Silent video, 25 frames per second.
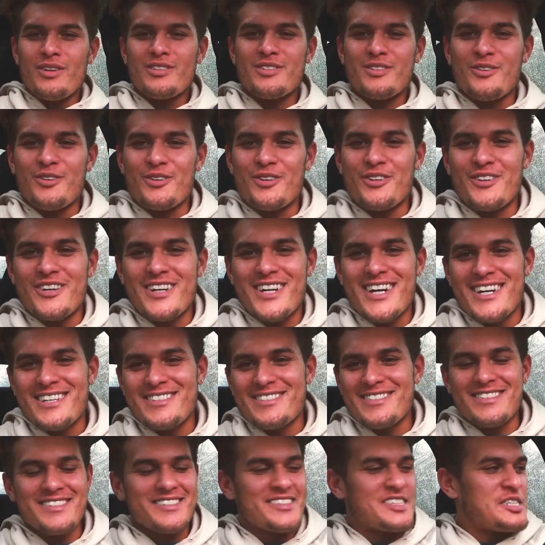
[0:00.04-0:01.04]
going on, guys?
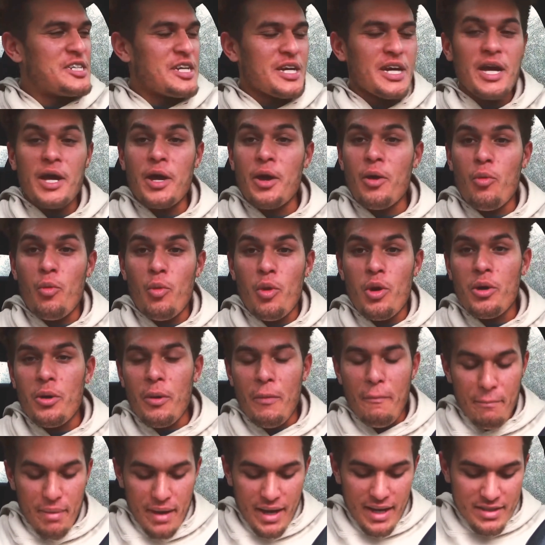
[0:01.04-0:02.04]
It's Jay and
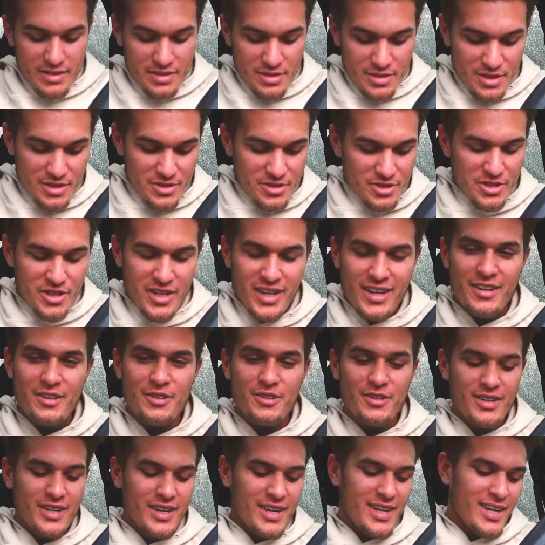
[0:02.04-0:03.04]
welcome back to the
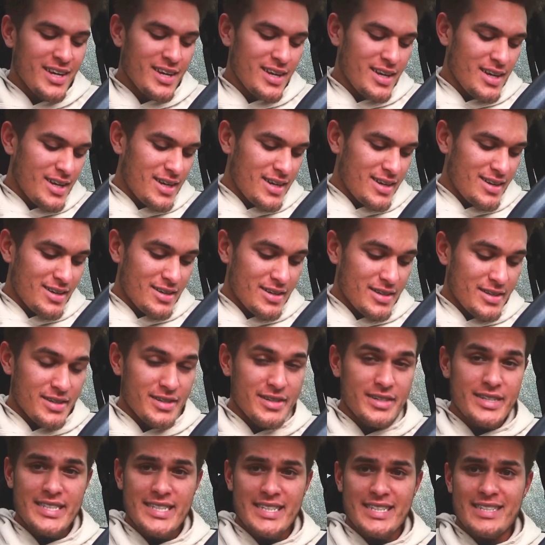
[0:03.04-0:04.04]
channel.
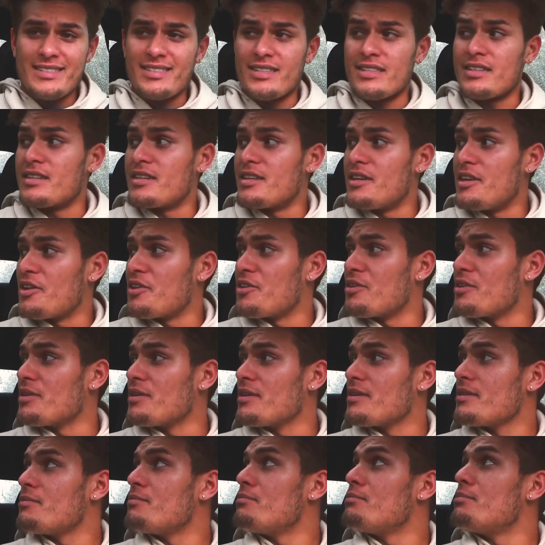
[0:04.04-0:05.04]
It's
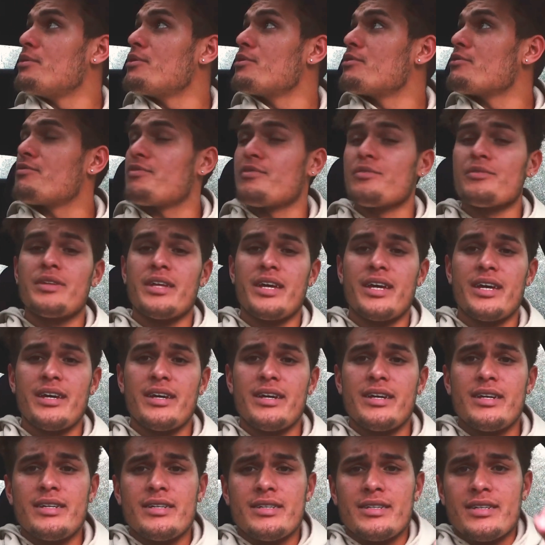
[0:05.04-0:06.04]
another beautiful
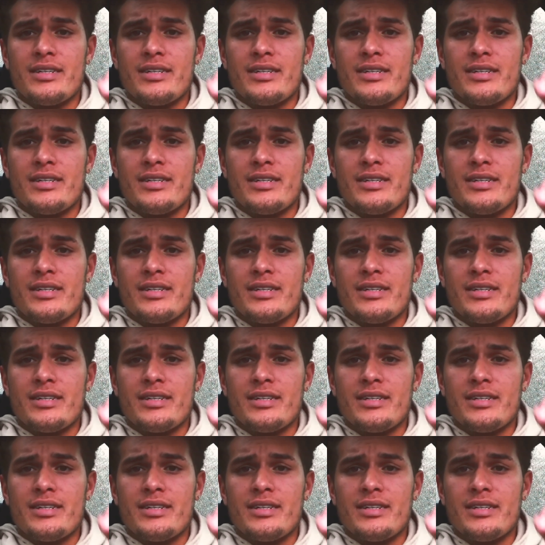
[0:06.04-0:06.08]
day in